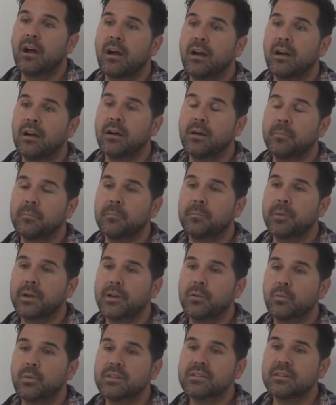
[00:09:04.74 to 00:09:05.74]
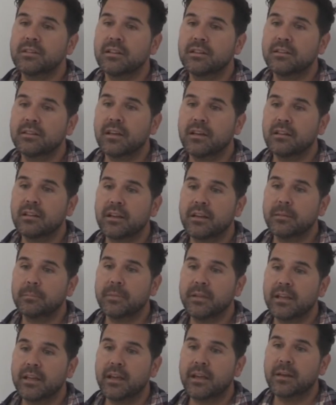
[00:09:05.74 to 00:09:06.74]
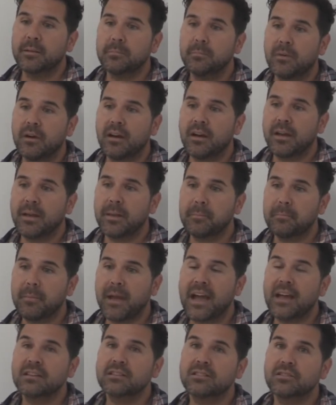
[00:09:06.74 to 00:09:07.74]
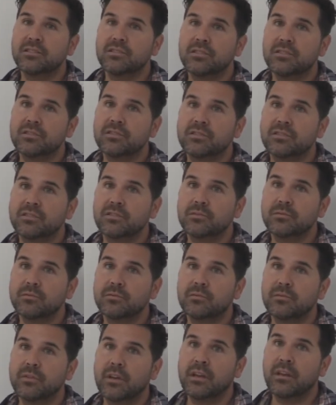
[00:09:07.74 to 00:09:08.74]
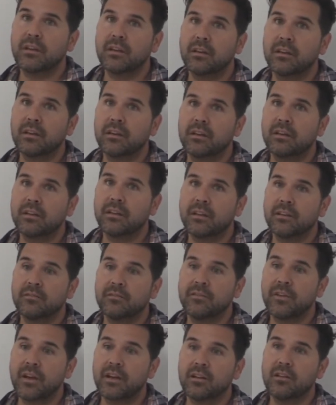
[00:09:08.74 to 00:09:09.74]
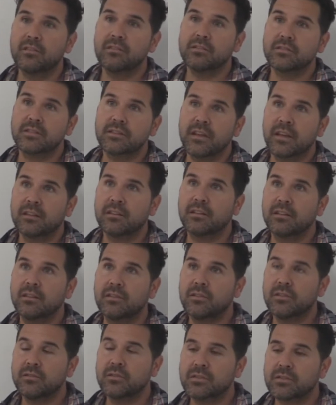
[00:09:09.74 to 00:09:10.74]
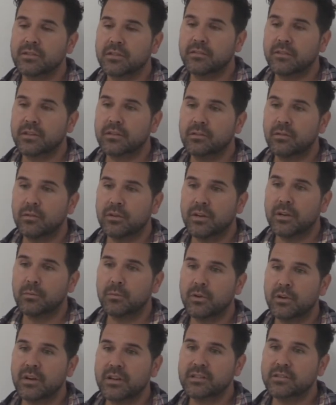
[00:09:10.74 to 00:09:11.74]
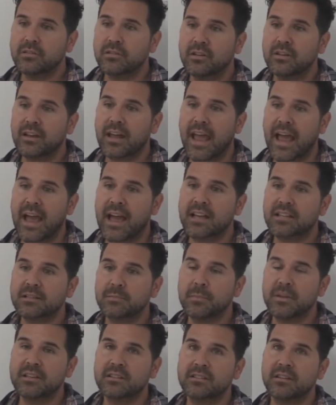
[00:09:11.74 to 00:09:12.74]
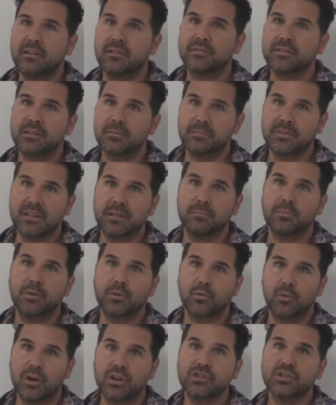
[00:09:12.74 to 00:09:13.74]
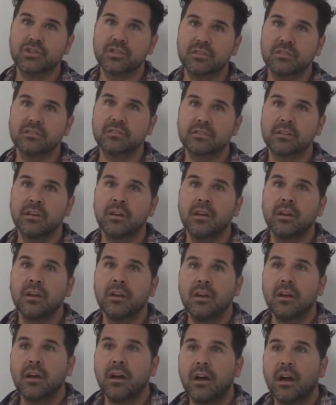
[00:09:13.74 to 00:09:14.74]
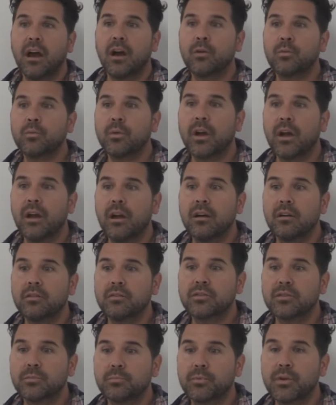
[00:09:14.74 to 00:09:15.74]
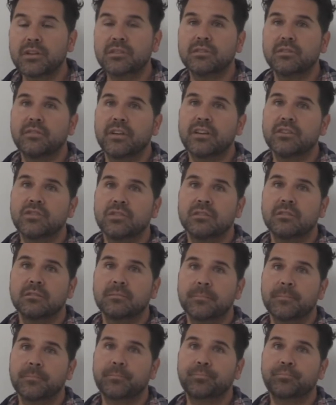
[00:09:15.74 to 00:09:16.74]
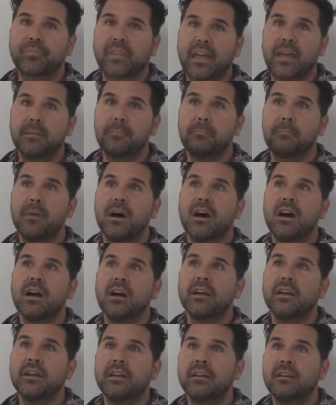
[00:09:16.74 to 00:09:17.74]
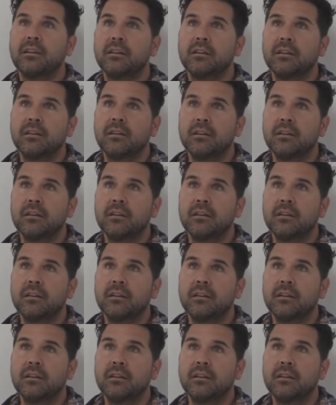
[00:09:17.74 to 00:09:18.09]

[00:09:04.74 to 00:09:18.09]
But it wasn't until I began my master's in fine arts at the University of Victoria where I started to ask myself some deeper questions around preservation. And my